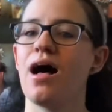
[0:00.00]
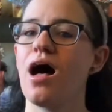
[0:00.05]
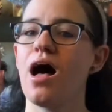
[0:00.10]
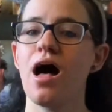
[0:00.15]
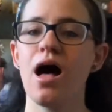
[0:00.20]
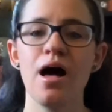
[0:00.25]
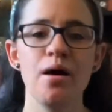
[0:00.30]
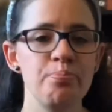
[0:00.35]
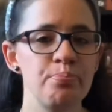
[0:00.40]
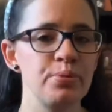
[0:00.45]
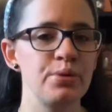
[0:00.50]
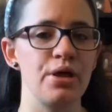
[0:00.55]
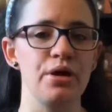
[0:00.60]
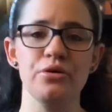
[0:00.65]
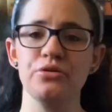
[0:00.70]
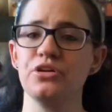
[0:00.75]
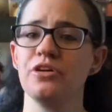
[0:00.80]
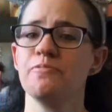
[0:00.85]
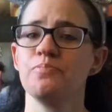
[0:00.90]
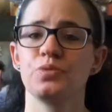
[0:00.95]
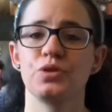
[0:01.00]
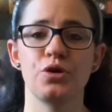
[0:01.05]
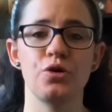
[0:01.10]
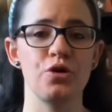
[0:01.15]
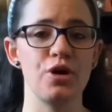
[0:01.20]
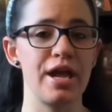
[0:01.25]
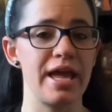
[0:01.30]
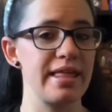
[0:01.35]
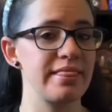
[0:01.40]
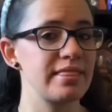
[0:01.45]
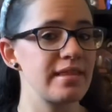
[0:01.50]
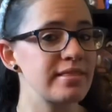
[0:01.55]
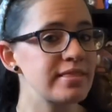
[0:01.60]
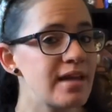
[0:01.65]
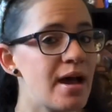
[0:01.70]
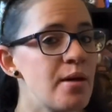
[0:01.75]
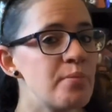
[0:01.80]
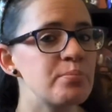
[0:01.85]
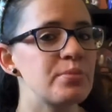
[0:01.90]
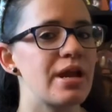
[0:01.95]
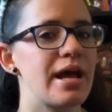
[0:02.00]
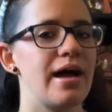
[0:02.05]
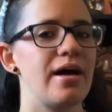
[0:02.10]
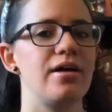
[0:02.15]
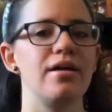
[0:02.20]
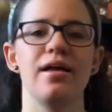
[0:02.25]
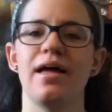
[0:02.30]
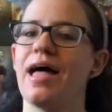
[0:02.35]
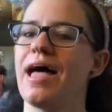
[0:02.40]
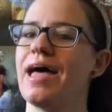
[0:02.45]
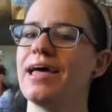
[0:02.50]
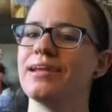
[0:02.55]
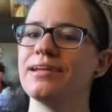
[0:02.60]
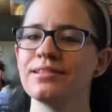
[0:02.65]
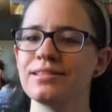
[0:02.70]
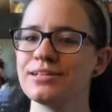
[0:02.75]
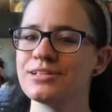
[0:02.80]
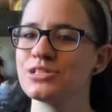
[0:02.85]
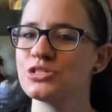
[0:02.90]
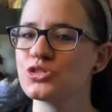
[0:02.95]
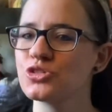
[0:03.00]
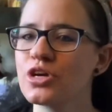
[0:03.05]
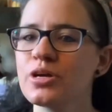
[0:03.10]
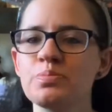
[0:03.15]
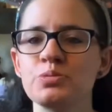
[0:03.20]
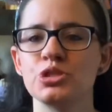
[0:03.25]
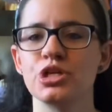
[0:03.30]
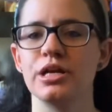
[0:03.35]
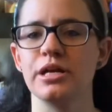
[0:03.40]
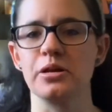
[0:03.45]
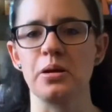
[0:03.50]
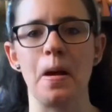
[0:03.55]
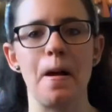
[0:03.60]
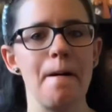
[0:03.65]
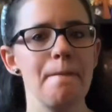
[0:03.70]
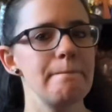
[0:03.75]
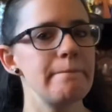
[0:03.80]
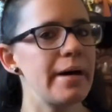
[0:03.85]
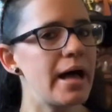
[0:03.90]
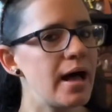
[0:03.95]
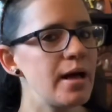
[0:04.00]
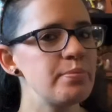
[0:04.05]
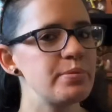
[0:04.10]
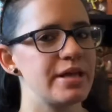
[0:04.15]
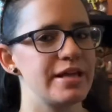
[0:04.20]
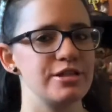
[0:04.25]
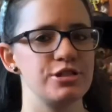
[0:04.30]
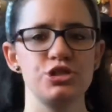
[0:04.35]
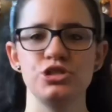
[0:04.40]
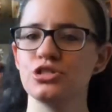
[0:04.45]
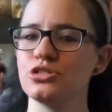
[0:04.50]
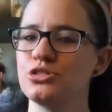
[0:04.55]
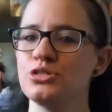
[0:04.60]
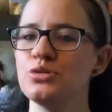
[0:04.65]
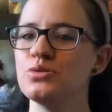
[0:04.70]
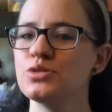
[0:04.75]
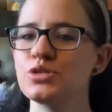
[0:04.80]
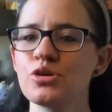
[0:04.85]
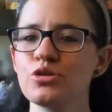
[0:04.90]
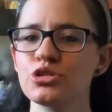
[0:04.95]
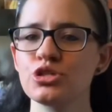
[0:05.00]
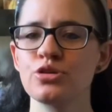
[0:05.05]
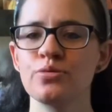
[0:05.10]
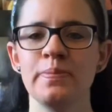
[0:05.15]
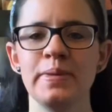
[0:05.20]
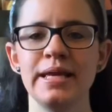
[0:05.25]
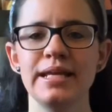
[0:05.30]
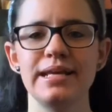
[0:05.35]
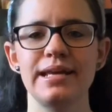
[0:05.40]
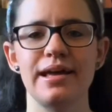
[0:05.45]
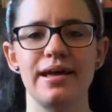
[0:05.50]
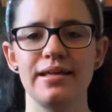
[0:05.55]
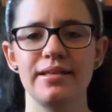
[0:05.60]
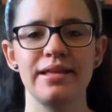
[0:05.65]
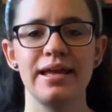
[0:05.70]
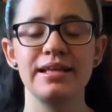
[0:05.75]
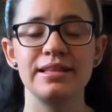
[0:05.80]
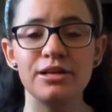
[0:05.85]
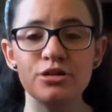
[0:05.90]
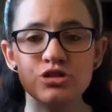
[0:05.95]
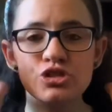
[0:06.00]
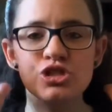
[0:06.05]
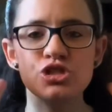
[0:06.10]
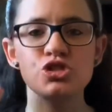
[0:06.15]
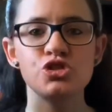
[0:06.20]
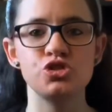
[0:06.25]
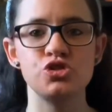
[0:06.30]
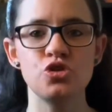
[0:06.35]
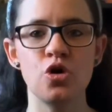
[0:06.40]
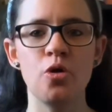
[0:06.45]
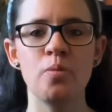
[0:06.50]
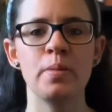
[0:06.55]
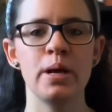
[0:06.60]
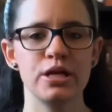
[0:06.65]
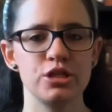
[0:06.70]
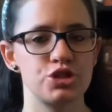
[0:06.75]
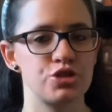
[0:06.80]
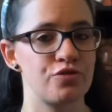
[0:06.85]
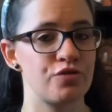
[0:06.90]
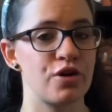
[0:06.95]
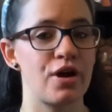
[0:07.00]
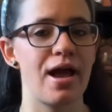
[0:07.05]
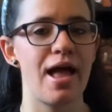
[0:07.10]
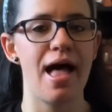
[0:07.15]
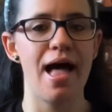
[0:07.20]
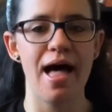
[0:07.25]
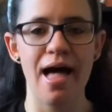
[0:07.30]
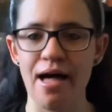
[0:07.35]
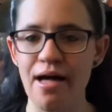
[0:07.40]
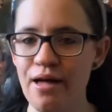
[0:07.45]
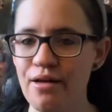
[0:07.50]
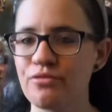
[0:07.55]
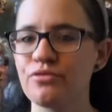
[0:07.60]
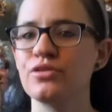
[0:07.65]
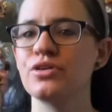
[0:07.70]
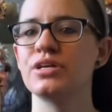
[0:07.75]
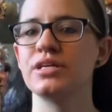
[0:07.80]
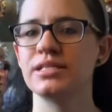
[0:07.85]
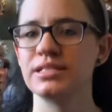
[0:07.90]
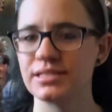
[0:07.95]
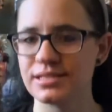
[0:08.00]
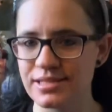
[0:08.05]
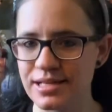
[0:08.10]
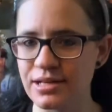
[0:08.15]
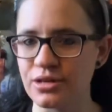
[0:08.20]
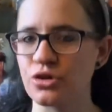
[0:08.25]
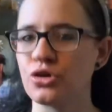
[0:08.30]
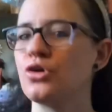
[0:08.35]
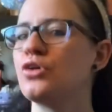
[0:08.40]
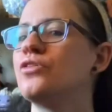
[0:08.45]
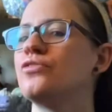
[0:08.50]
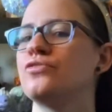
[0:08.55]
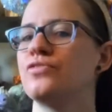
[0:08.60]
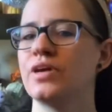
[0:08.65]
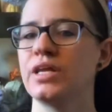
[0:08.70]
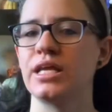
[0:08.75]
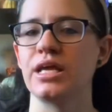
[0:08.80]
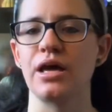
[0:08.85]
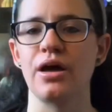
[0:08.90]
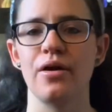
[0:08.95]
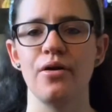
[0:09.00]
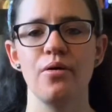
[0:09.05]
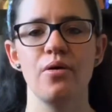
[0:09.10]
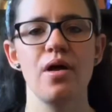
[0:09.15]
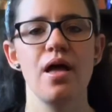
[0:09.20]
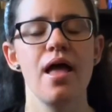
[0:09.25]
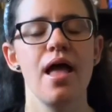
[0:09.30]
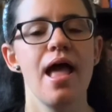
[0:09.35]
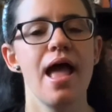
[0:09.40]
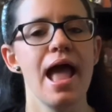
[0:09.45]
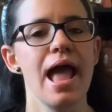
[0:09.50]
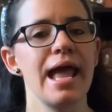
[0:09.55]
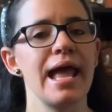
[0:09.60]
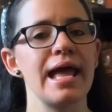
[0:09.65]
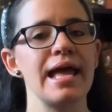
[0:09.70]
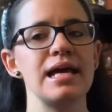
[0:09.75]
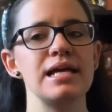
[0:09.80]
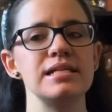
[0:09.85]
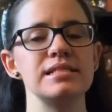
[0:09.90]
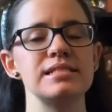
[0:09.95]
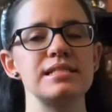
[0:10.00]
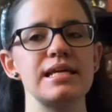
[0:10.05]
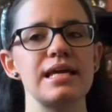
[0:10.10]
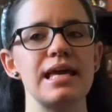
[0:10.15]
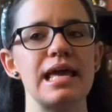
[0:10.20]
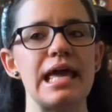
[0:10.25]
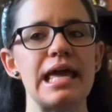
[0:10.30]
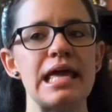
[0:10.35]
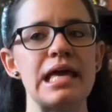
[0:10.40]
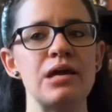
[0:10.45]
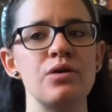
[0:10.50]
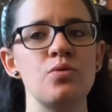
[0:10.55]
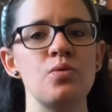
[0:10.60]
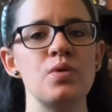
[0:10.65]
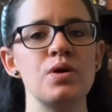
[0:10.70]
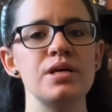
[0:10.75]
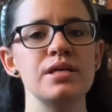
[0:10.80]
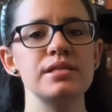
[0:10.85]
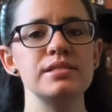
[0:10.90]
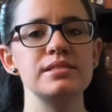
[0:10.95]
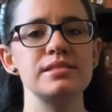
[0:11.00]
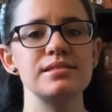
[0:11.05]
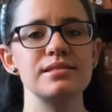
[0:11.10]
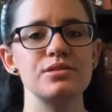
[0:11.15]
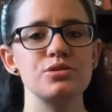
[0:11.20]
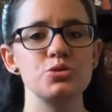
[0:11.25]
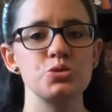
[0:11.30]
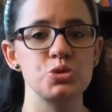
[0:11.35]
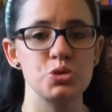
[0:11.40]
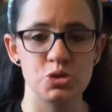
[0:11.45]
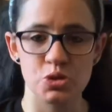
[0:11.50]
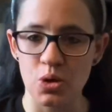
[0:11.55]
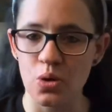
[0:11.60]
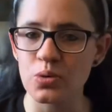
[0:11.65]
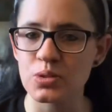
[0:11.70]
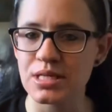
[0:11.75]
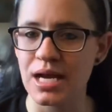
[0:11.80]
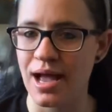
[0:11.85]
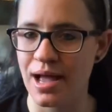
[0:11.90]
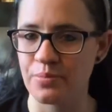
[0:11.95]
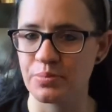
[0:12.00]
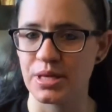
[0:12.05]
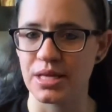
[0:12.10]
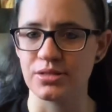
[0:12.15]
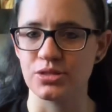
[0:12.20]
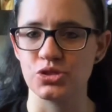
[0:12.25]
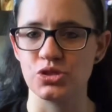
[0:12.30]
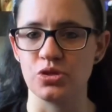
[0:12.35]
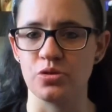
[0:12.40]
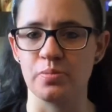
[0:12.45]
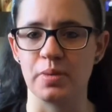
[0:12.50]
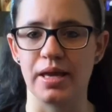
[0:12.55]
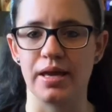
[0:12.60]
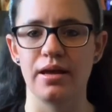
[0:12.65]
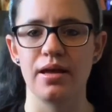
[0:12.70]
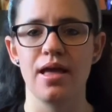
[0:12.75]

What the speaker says: upload, create the thumbnail, edit the description, publish, do social media. Like, there's just so much for every single video, and it was so time consuming.